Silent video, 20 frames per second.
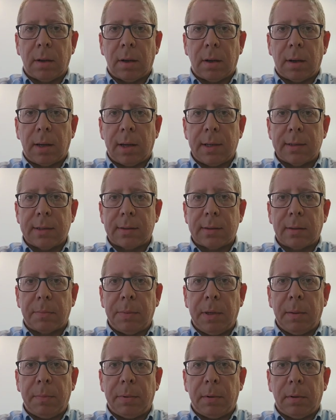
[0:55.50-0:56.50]
against the
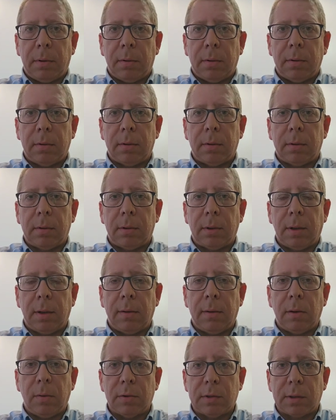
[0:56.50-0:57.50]
people
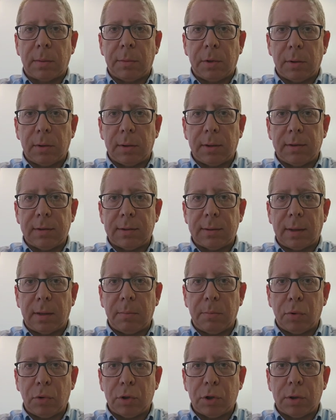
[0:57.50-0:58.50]
in those communities. They
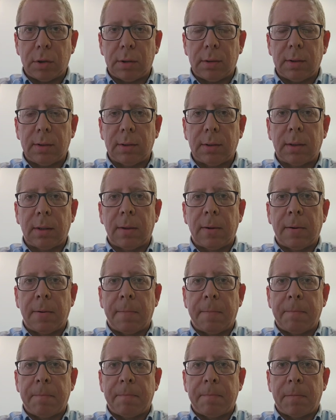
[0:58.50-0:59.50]
butchered
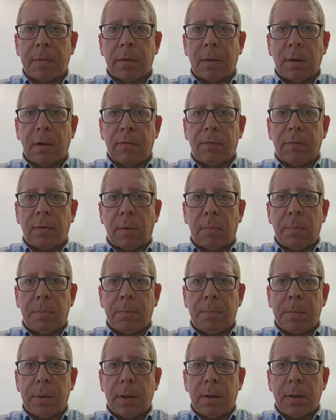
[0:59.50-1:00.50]
from
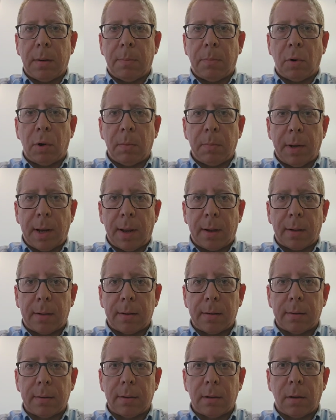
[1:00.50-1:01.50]
point
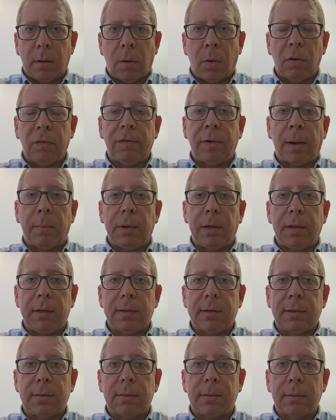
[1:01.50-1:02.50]
blank, whole
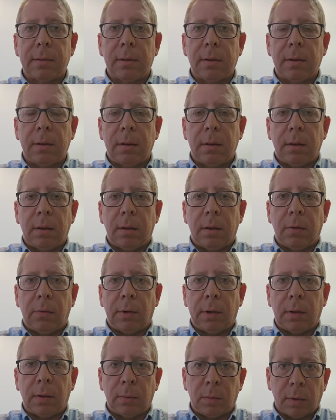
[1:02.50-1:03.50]
families,
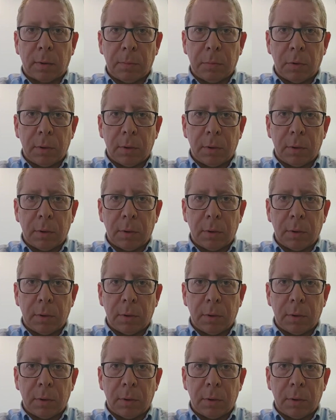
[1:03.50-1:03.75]
riddled with